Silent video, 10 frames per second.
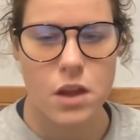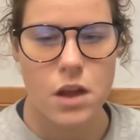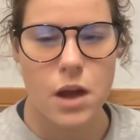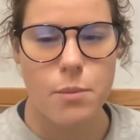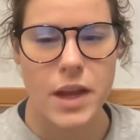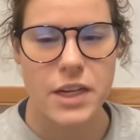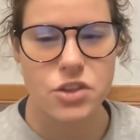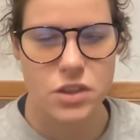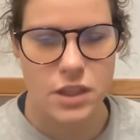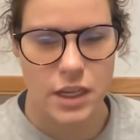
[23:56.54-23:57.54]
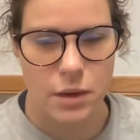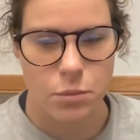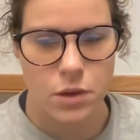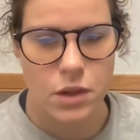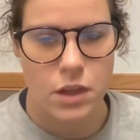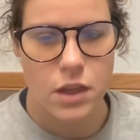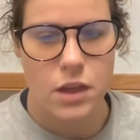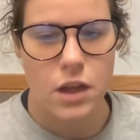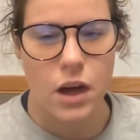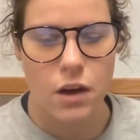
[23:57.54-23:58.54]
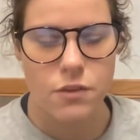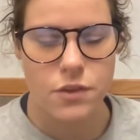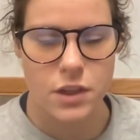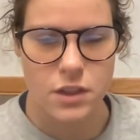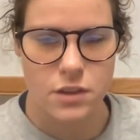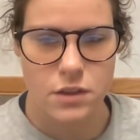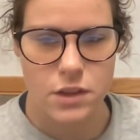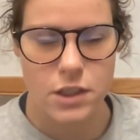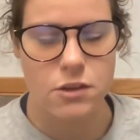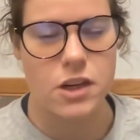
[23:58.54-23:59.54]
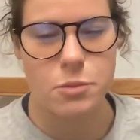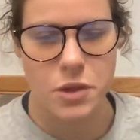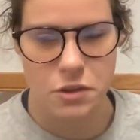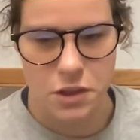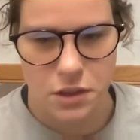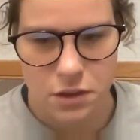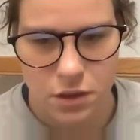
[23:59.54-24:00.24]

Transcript: A major theme of this literary period